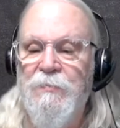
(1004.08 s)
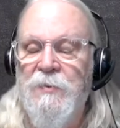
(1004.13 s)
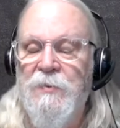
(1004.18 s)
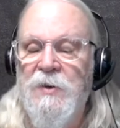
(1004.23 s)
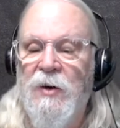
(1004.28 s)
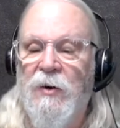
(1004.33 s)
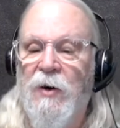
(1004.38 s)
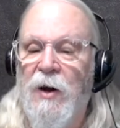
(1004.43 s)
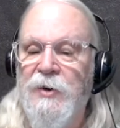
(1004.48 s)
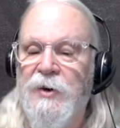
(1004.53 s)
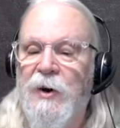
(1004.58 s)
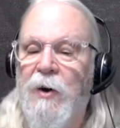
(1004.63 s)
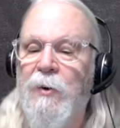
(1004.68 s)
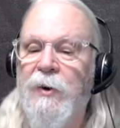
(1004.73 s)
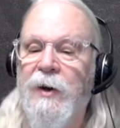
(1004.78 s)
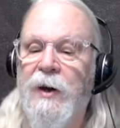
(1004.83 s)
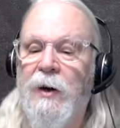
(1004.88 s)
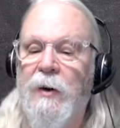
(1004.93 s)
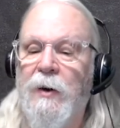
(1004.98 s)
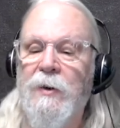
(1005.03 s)
you're on your
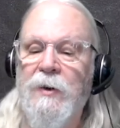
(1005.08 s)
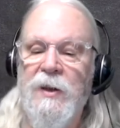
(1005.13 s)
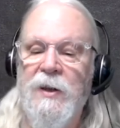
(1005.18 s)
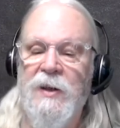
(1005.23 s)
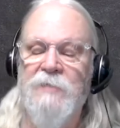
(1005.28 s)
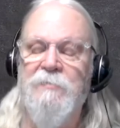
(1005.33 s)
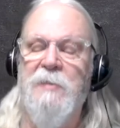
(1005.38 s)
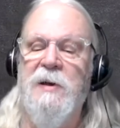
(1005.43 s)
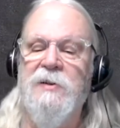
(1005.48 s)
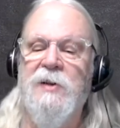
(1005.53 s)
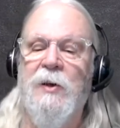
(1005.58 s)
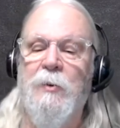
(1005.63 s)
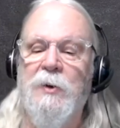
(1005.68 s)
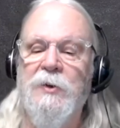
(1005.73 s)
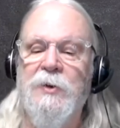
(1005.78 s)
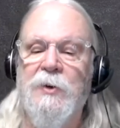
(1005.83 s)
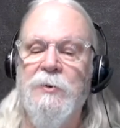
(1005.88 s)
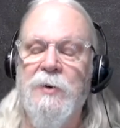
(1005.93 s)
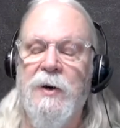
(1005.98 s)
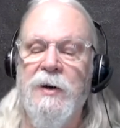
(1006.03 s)
own here, is basically what
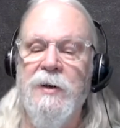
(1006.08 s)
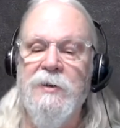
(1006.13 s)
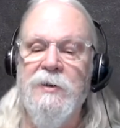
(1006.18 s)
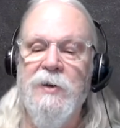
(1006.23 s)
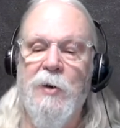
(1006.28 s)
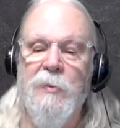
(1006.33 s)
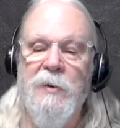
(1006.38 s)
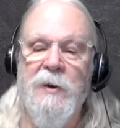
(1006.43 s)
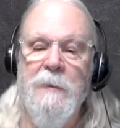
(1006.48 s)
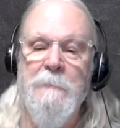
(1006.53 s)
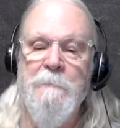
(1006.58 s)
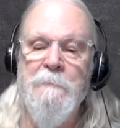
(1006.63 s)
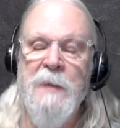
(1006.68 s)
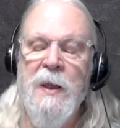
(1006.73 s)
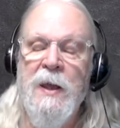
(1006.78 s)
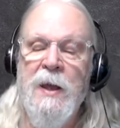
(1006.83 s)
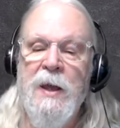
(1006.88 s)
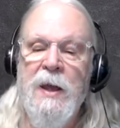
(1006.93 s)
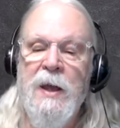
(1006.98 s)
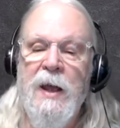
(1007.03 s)
they're trying to tell me.
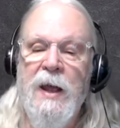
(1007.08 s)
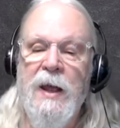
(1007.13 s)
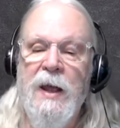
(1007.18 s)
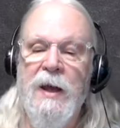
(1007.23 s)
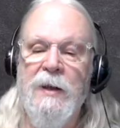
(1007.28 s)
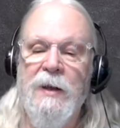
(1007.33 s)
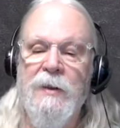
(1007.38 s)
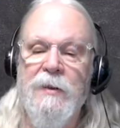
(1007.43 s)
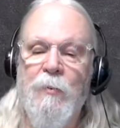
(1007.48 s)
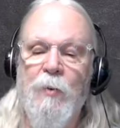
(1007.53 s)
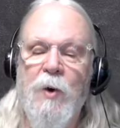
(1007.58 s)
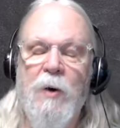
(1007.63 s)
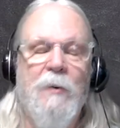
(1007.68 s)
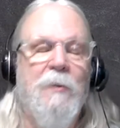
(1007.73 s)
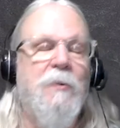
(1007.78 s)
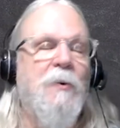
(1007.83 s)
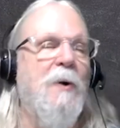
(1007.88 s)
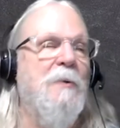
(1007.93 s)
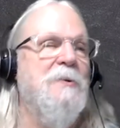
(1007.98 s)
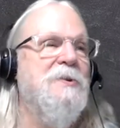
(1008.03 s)
And
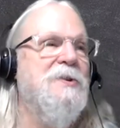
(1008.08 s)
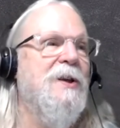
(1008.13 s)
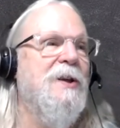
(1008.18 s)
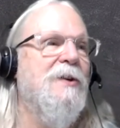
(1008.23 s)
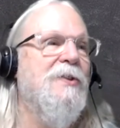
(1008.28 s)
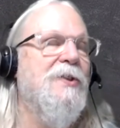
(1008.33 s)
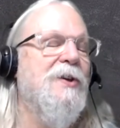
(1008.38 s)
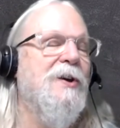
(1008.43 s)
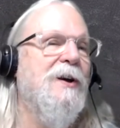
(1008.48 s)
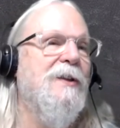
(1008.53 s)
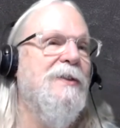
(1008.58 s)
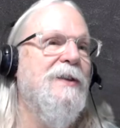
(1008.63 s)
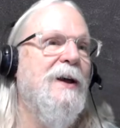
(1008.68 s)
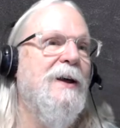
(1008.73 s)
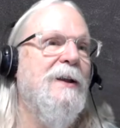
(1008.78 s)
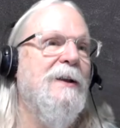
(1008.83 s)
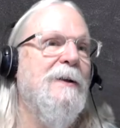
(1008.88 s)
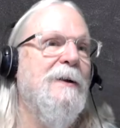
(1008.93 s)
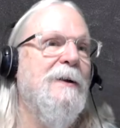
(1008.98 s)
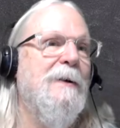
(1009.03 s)
what was the other thing on
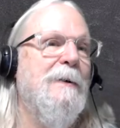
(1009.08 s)
that?